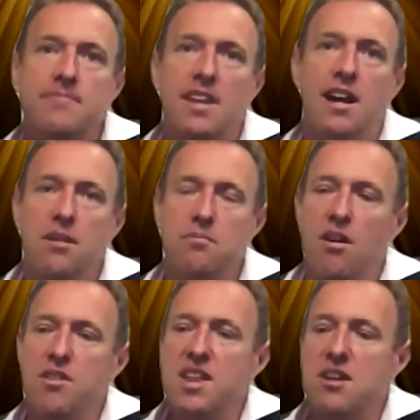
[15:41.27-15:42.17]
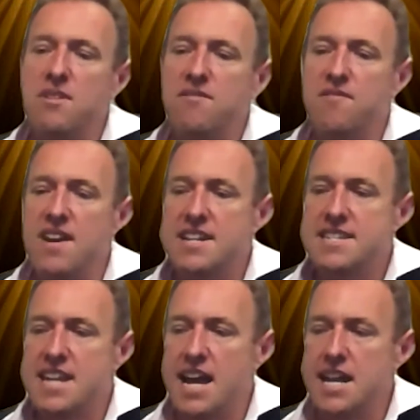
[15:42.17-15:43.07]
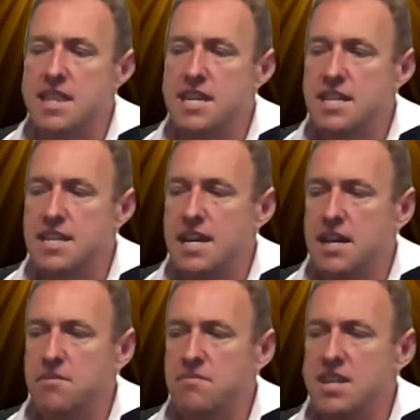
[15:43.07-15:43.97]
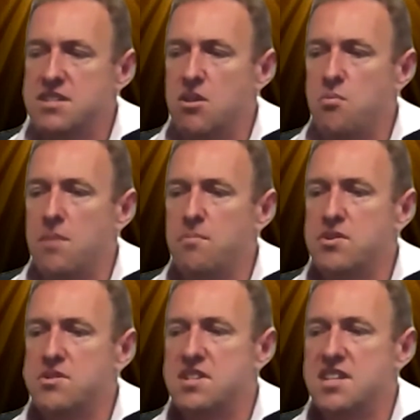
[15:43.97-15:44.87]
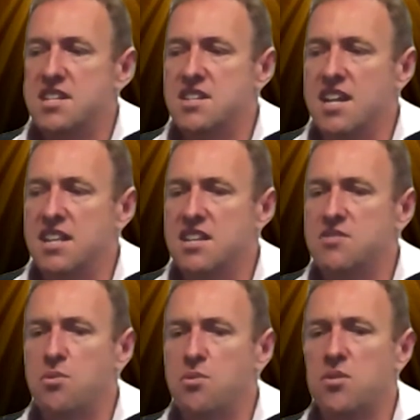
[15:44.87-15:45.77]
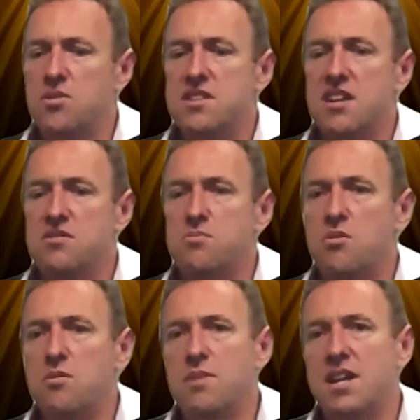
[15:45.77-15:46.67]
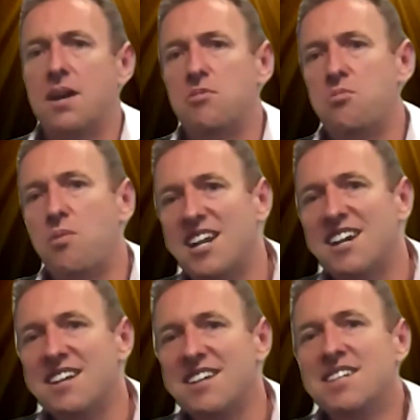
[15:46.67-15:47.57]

I think it'd be fair to say that there's not one person in this world that doesn't want to become greener,